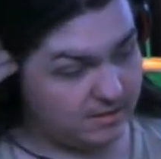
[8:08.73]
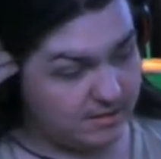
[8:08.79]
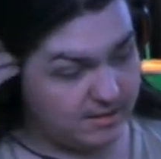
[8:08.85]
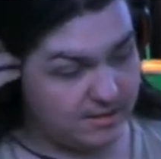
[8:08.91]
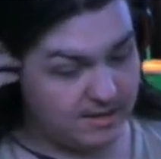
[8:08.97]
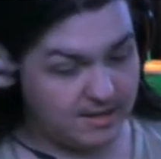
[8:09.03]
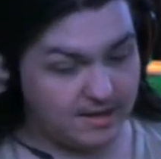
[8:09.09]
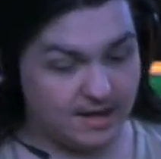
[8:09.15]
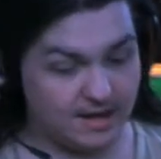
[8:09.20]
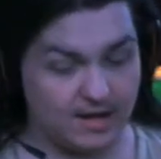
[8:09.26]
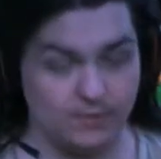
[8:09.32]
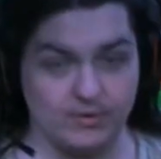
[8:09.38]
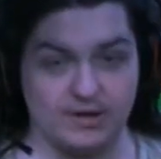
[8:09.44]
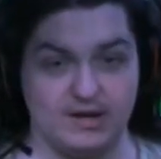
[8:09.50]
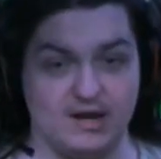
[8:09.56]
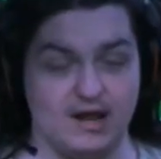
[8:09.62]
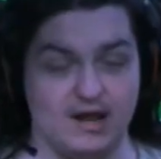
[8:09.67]
and I would
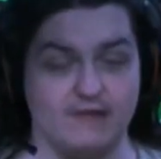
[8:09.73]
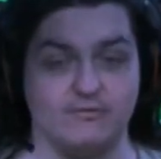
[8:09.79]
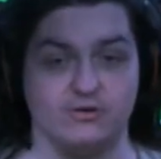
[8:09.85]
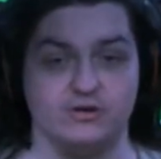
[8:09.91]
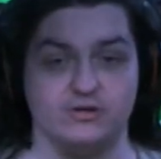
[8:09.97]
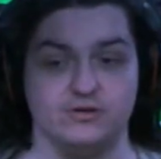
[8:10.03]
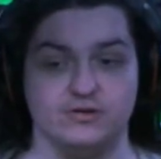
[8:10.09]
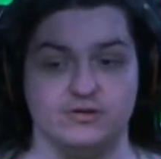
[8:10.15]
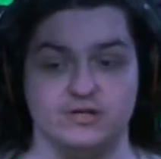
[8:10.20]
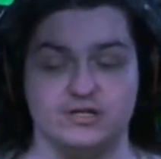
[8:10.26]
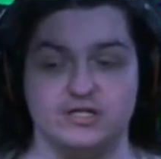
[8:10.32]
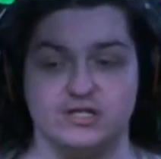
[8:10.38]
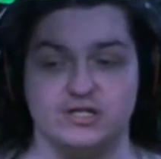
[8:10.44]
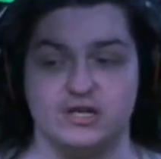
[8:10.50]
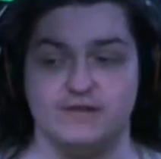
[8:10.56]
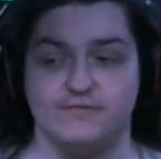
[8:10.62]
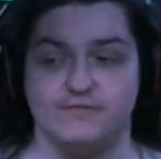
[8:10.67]
never do
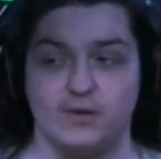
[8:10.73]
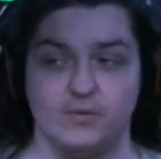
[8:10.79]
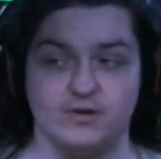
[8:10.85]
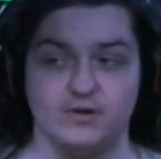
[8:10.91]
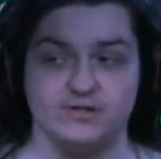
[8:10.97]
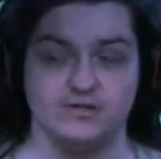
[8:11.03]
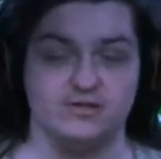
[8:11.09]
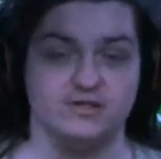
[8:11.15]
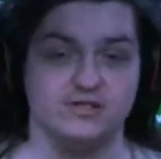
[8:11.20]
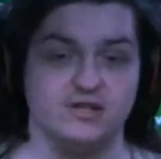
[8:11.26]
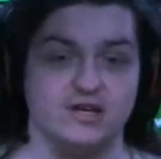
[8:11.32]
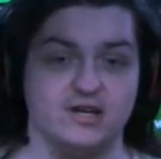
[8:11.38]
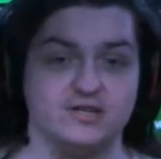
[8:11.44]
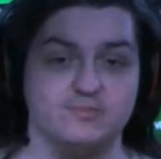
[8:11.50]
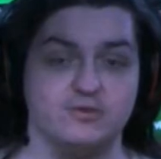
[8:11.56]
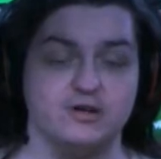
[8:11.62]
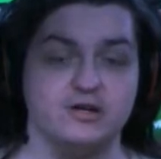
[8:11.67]
this if I wasn't this
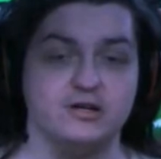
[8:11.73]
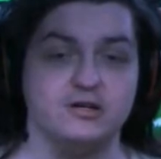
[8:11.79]
desperate.